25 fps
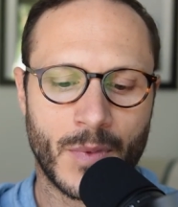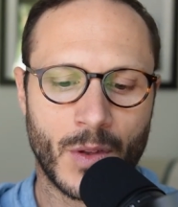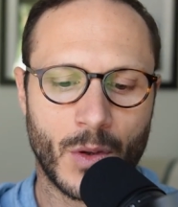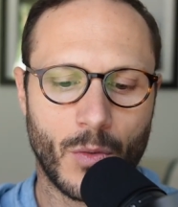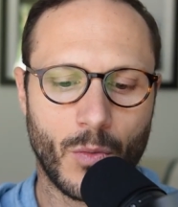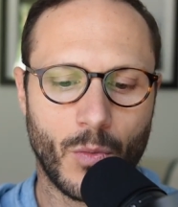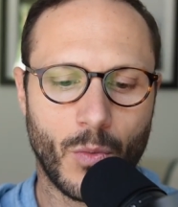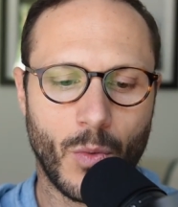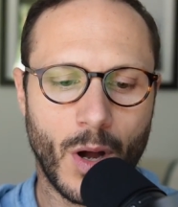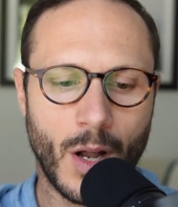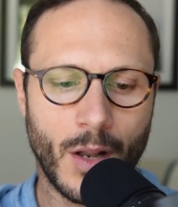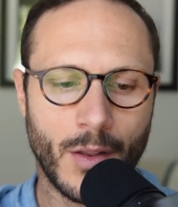
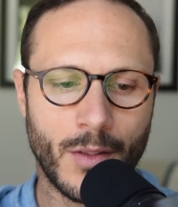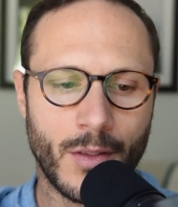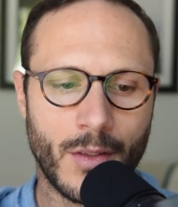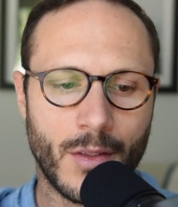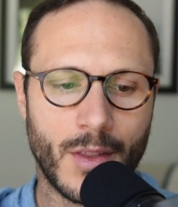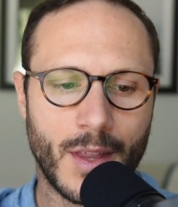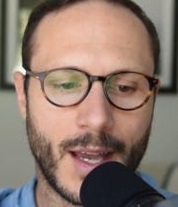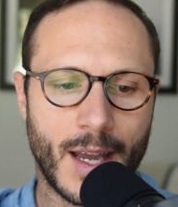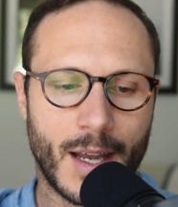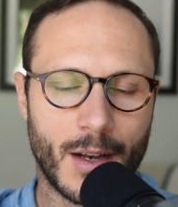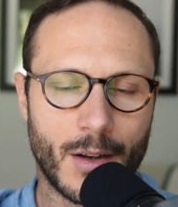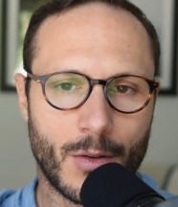one
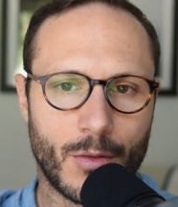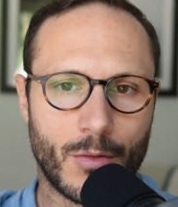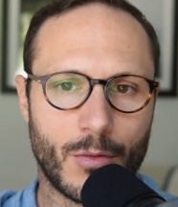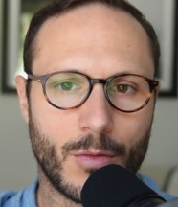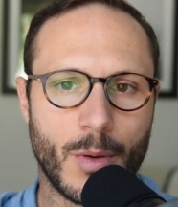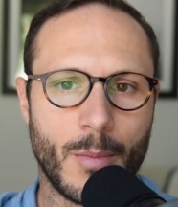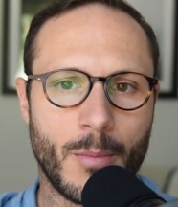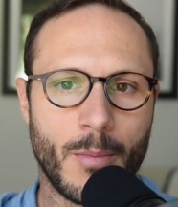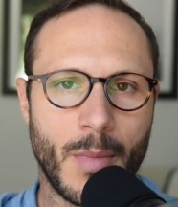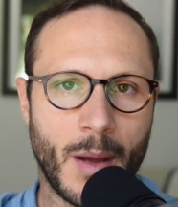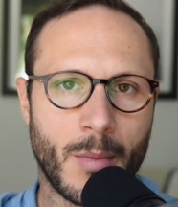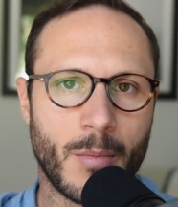that
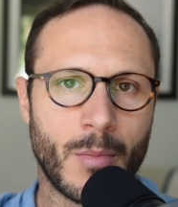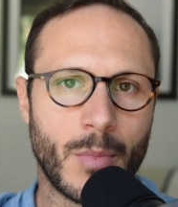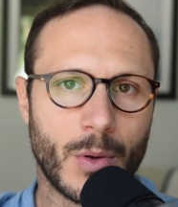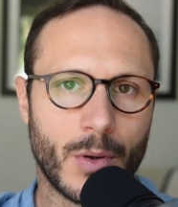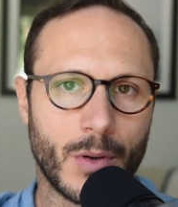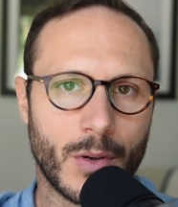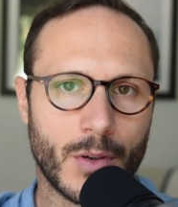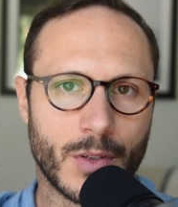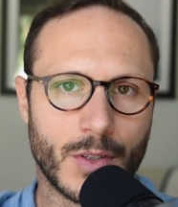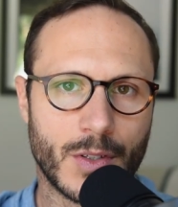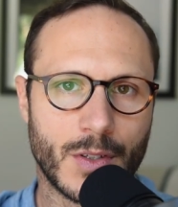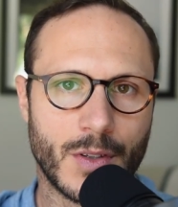
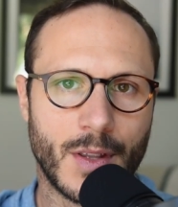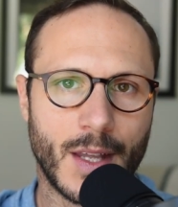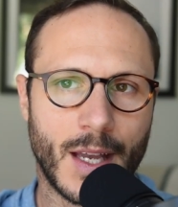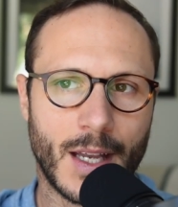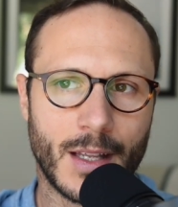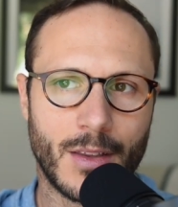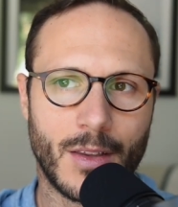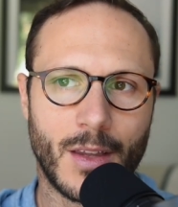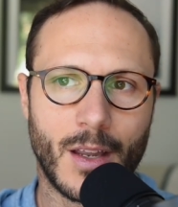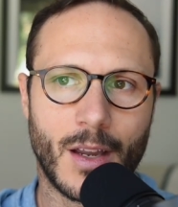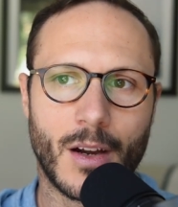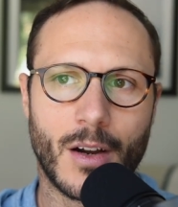remembers
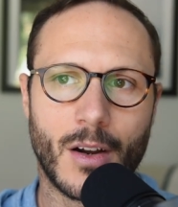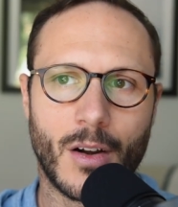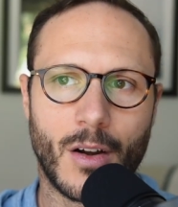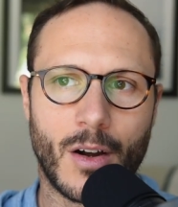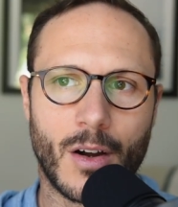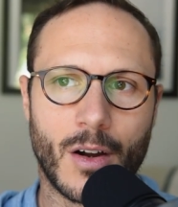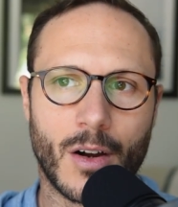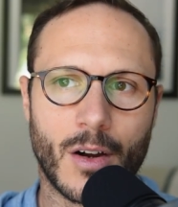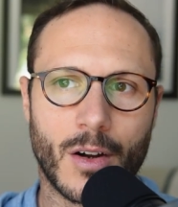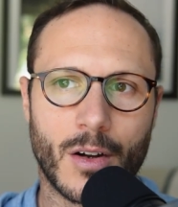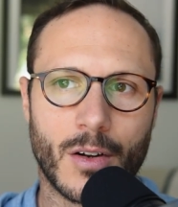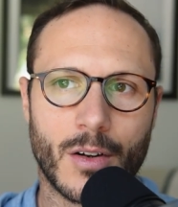that there
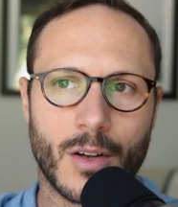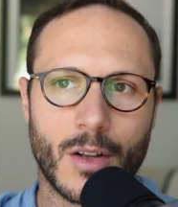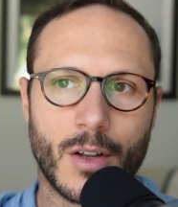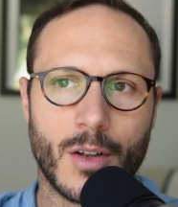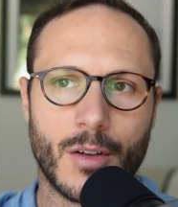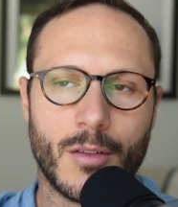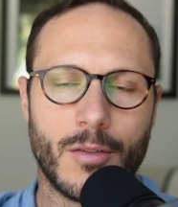are